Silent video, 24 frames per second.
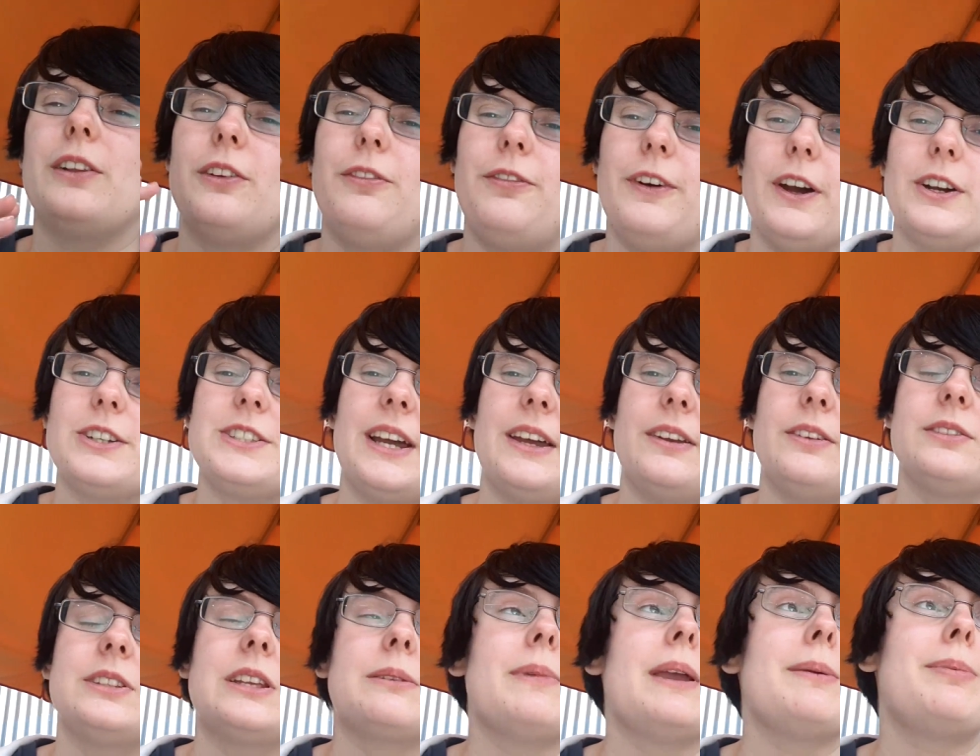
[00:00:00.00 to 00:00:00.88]
on the far side, and I
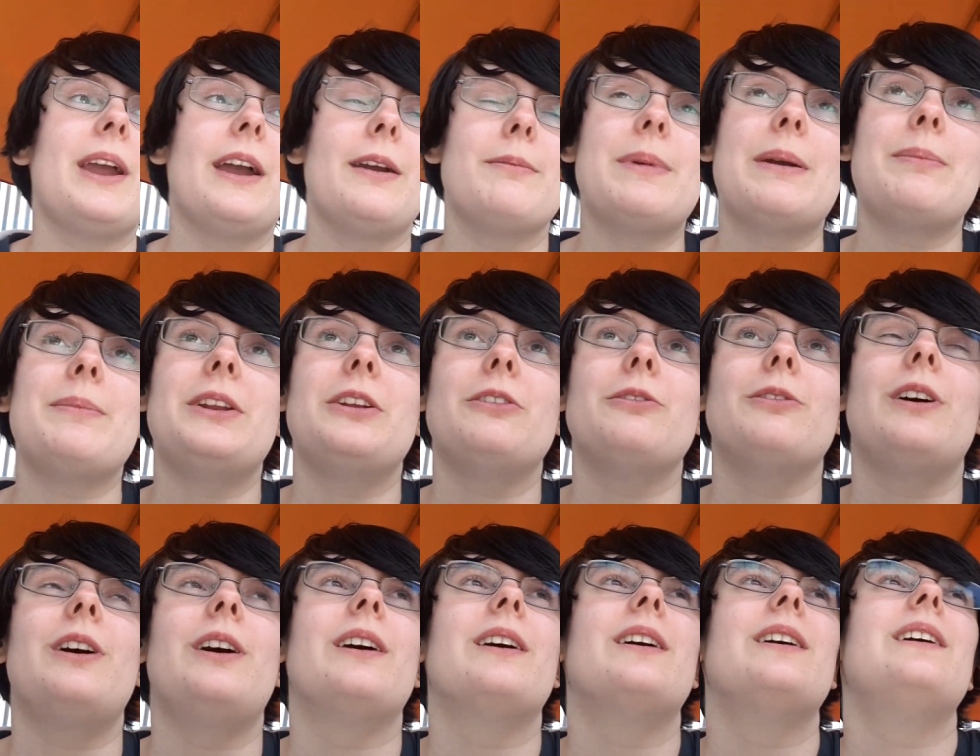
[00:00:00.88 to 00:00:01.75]
was like, maybe I remembered it
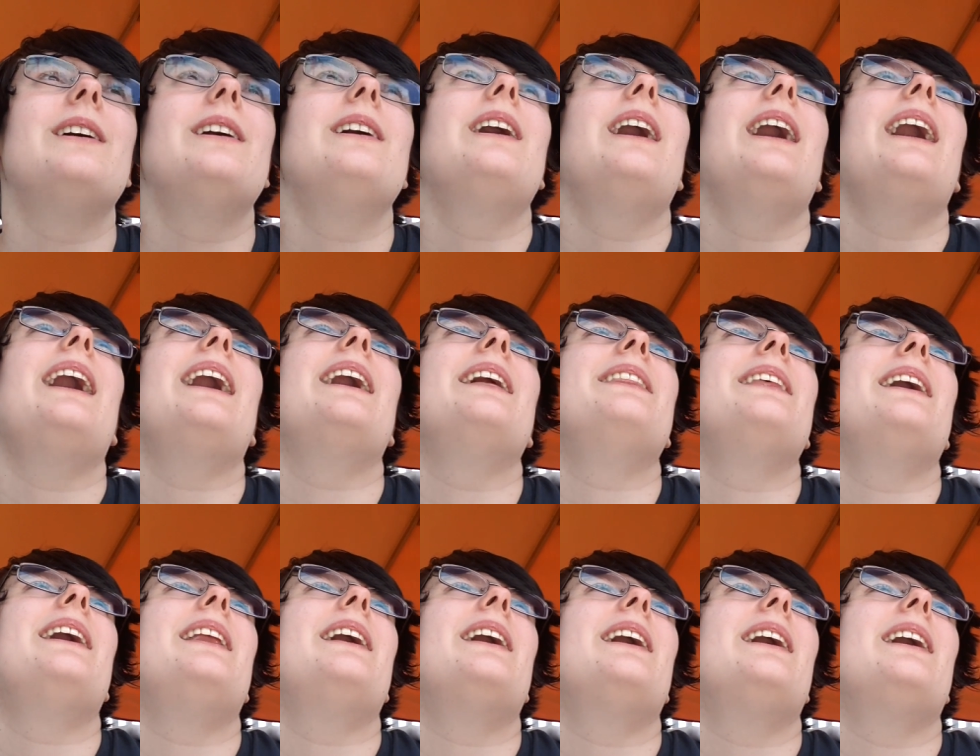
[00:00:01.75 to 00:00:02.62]
wrong. And
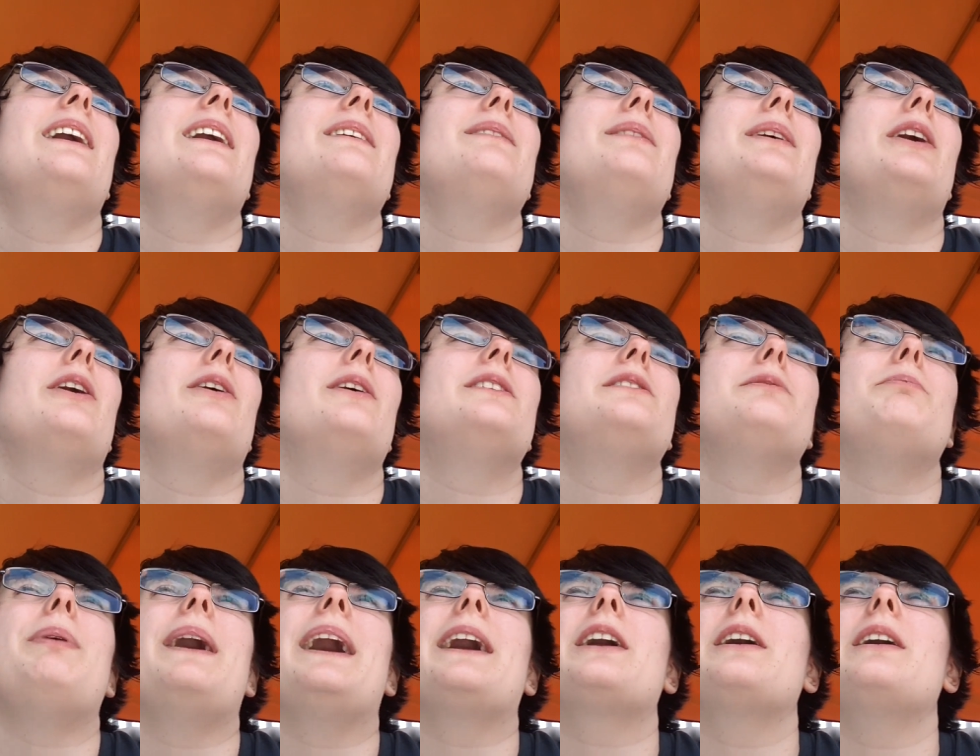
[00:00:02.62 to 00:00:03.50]
then uh, we go into
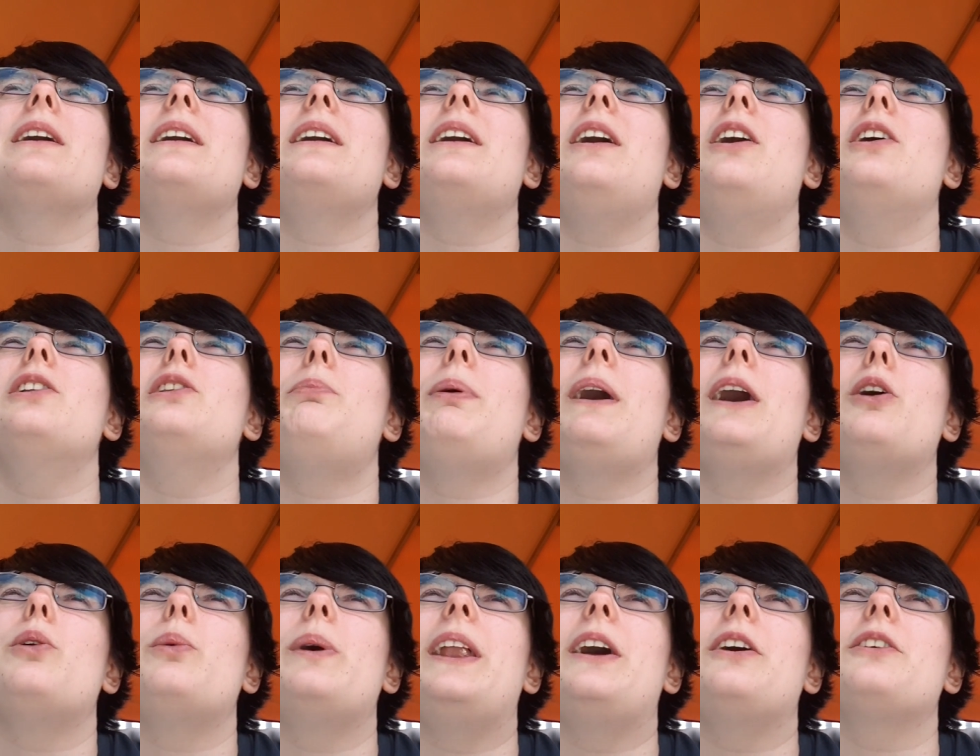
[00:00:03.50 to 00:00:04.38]
back. Uh, all the
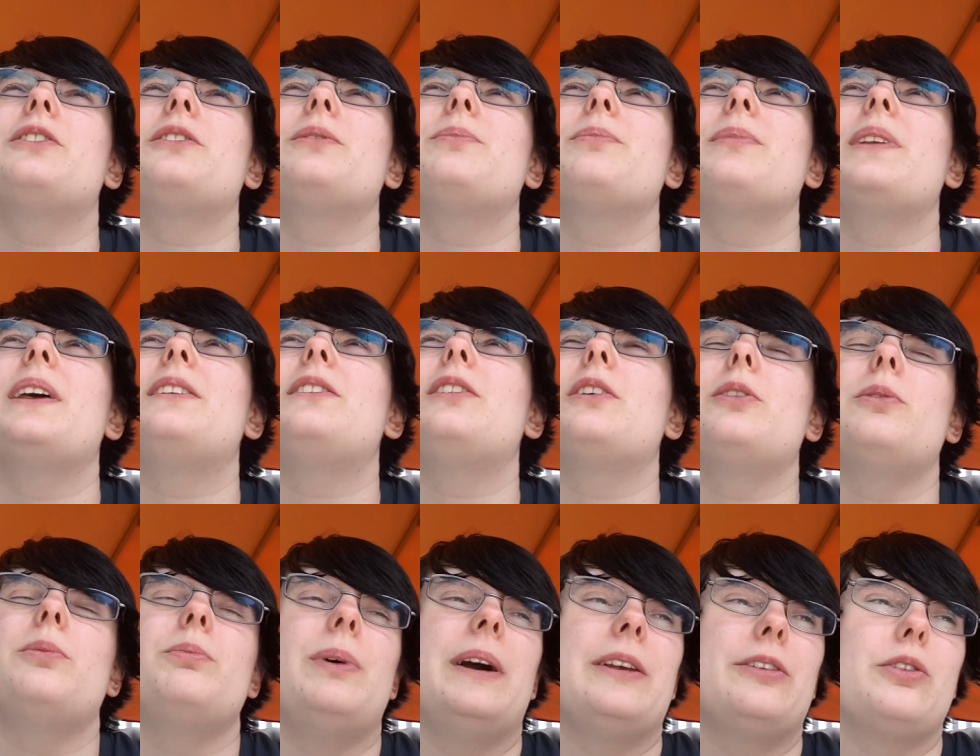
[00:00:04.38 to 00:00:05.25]
power went out, and
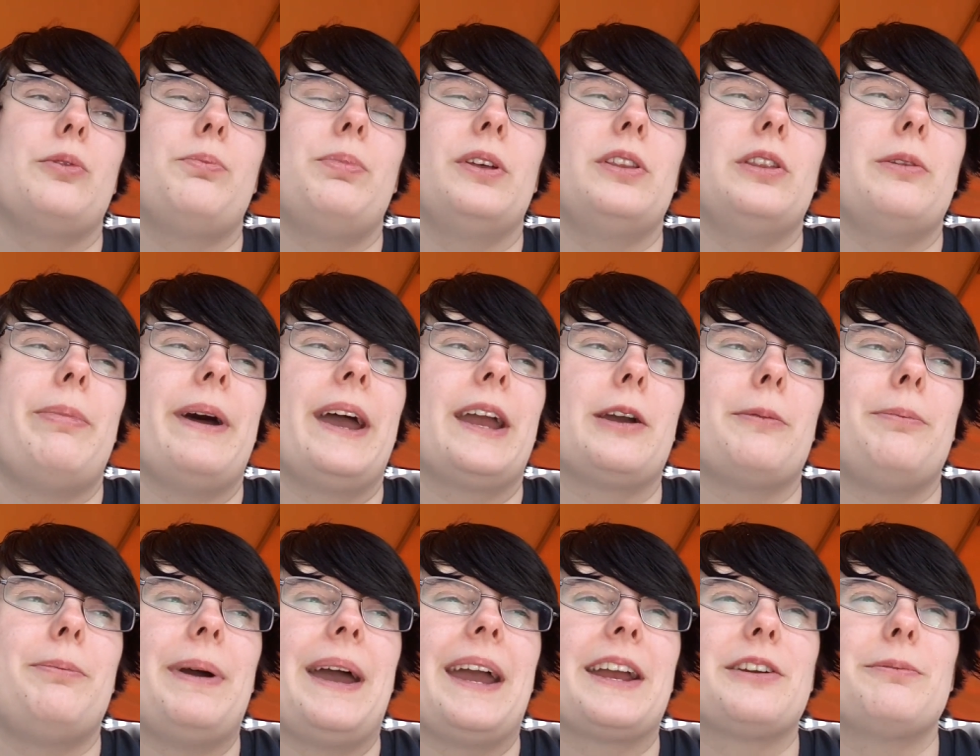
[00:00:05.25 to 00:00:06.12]
so as we put in the back
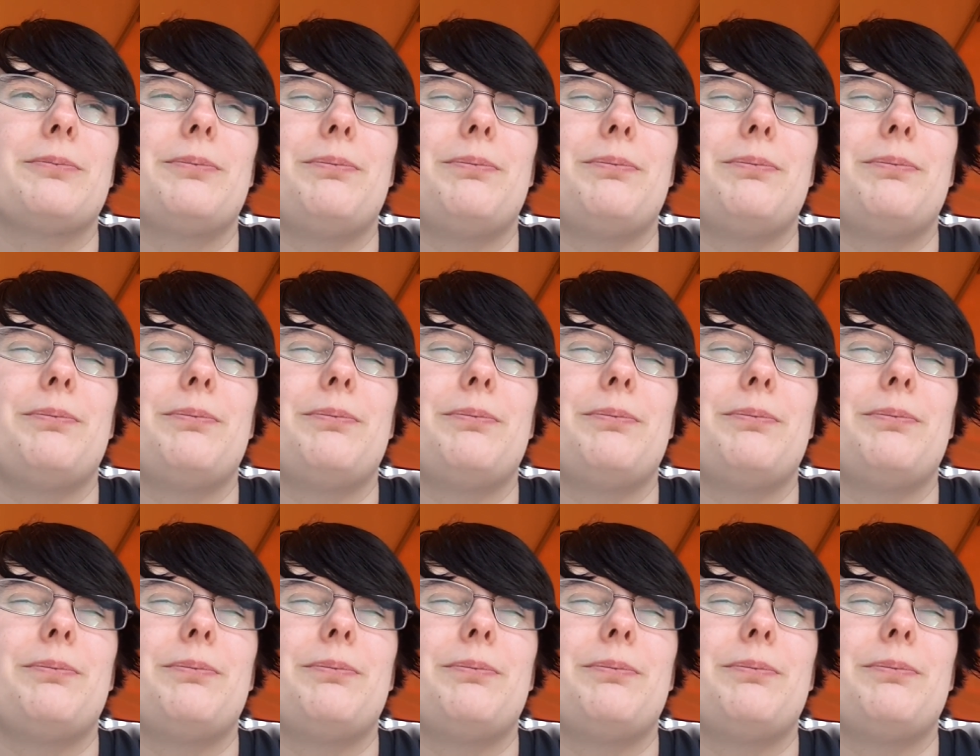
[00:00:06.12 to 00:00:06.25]
pack